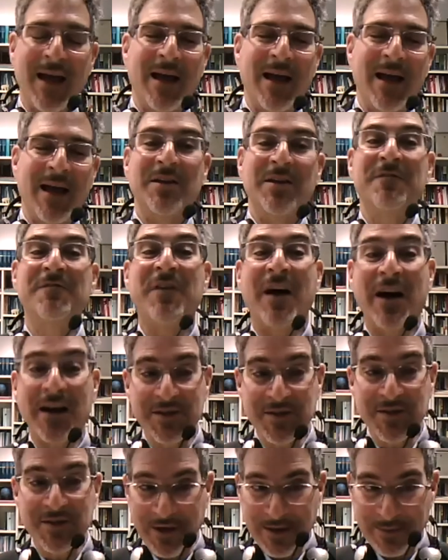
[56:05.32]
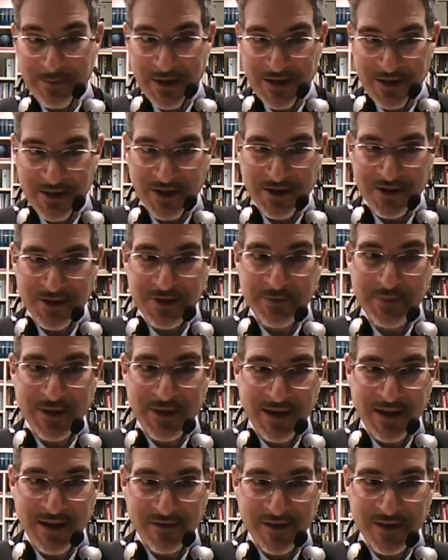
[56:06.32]
an advisory opinion to
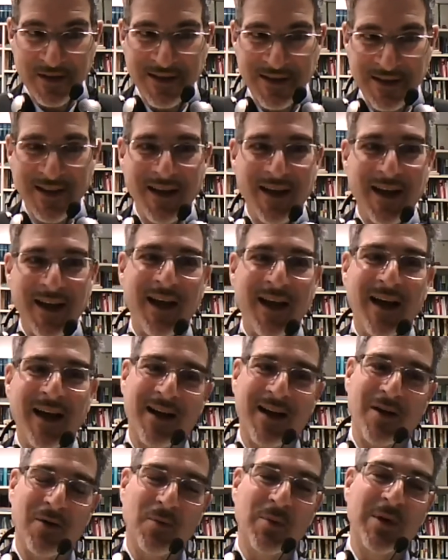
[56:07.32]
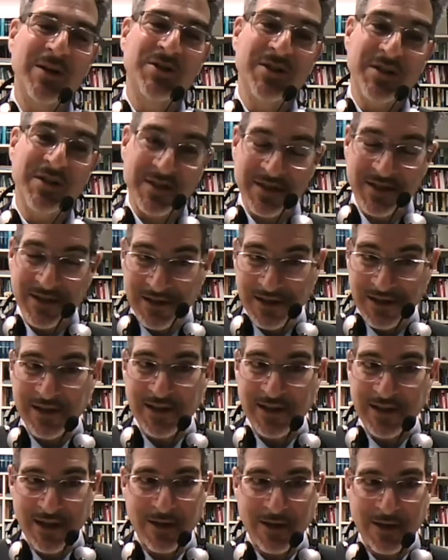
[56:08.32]
be given, which is
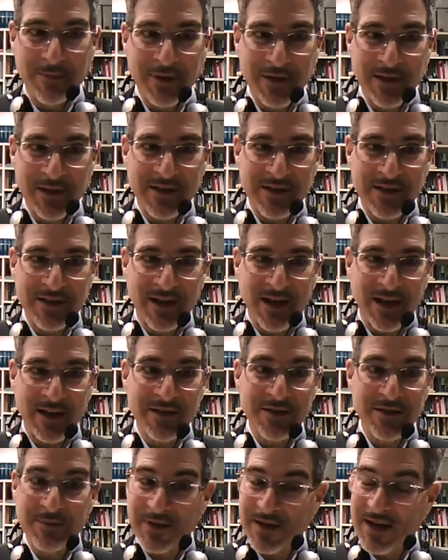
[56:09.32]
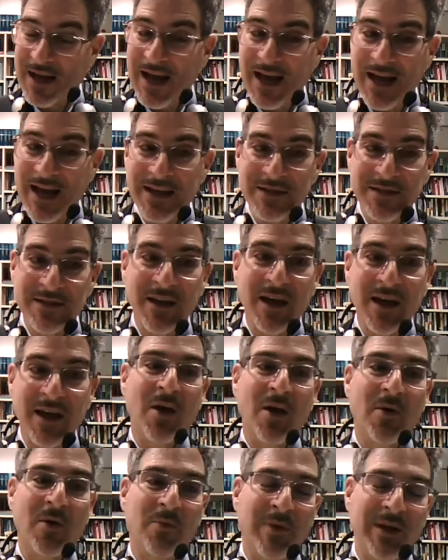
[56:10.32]
clearly politicized, but has
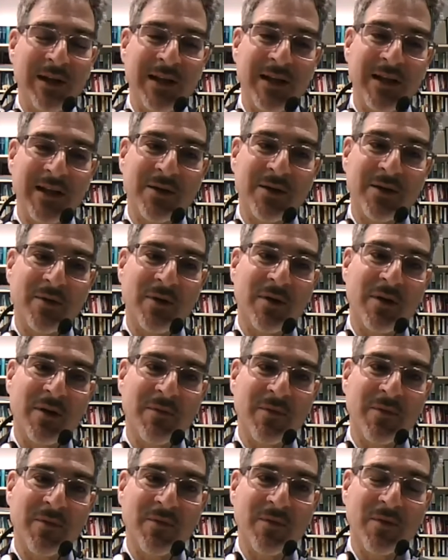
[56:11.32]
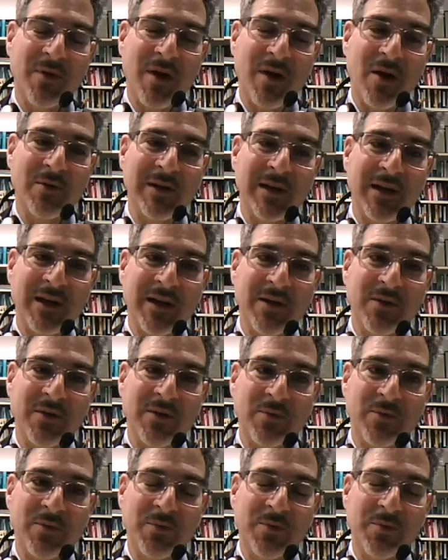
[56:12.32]
really only
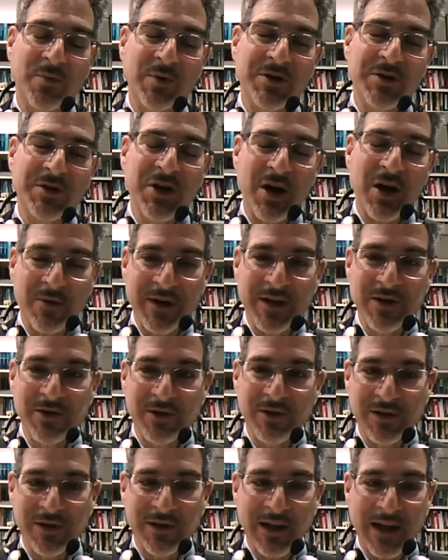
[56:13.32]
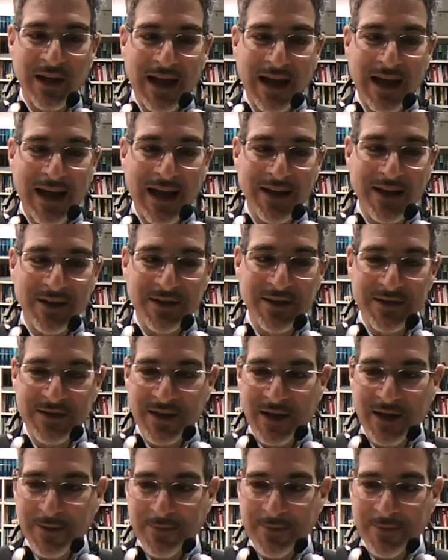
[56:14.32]
rhetorical and